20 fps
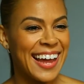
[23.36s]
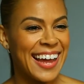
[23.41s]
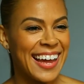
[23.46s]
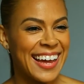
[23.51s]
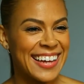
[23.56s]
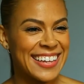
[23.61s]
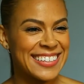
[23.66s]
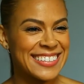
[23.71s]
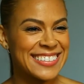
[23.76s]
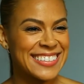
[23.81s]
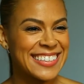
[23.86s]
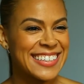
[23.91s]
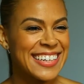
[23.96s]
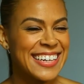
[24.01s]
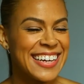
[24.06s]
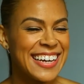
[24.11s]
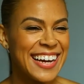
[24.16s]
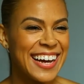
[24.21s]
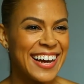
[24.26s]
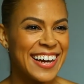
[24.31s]
And
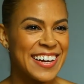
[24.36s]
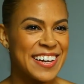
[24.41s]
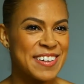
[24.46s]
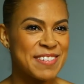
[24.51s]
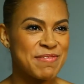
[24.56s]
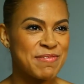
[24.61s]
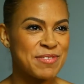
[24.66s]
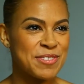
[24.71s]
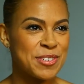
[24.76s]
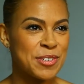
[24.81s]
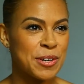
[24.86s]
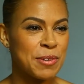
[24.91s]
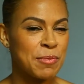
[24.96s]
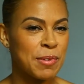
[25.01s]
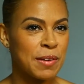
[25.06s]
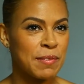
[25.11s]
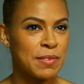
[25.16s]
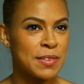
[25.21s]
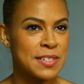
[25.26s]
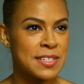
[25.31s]
um, during
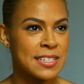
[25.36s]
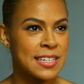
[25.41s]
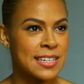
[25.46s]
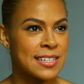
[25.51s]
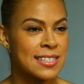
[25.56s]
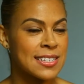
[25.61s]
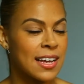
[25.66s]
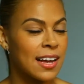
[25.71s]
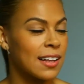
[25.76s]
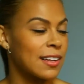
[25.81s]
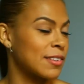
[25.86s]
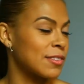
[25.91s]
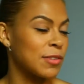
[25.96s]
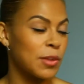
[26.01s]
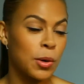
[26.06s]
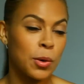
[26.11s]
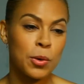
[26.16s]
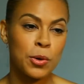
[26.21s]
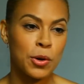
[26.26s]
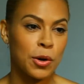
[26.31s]
one of the scenes, a
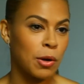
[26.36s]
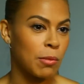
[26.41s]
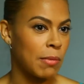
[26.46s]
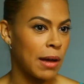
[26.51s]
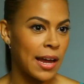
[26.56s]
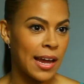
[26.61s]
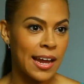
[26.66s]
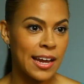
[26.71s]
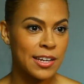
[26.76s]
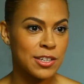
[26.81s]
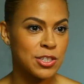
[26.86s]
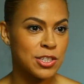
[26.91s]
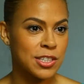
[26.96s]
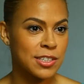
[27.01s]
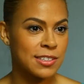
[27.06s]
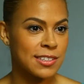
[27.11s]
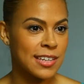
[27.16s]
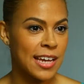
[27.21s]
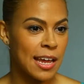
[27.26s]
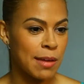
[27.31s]
little girl my age
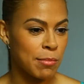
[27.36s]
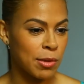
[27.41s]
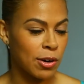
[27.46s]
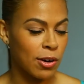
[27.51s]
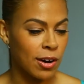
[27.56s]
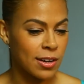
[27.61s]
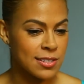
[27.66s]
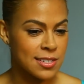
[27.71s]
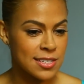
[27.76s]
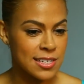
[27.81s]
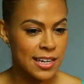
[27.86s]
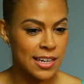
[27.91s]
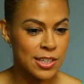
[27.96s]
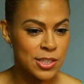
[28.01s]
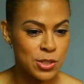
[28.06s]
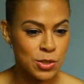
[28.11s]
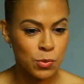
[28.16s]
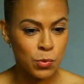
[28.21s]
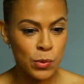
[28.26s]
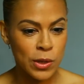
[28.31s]
came across
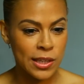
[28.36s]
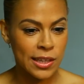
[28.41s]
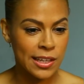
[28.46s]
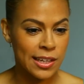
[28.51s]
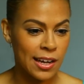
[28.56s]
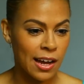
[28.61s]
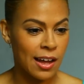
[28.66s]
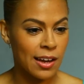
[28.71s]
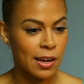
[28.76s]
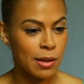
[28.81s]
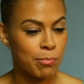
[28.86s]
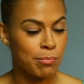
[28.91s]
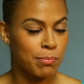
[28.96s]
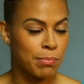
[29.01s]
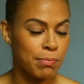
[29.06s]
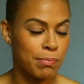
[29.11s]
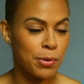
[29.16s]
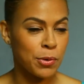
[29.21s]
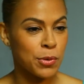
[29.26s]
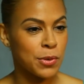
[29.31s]
stage wheeling on a
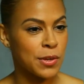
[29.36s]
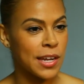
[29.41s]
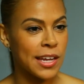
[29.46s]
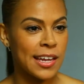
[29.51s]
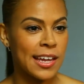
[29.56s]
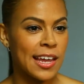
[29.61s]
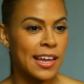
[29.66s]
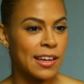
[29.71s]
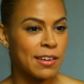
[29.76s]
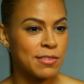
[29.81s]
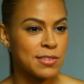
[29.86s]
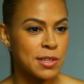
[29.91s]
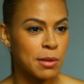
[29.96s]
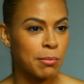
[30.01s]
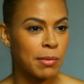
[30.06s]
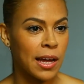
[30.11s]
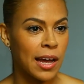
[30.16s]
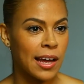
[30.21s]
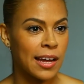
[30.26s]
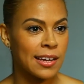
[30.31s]
birthday cake of
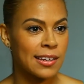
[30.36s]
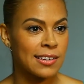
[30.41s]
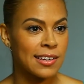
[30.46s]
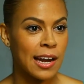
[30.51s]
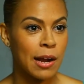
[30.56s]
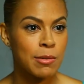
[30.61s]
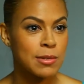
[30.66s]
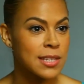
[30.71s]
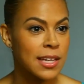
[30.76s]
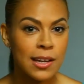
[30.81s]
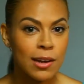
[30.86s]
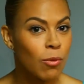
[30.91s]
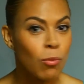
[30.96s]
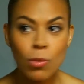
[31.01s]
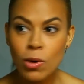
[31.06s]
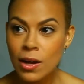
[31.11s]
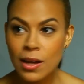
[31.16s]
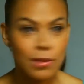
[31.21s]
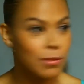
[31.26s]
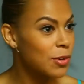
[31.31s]
some kind, and I was like,
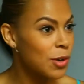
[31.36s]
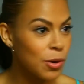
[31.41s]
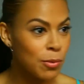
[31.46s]
what?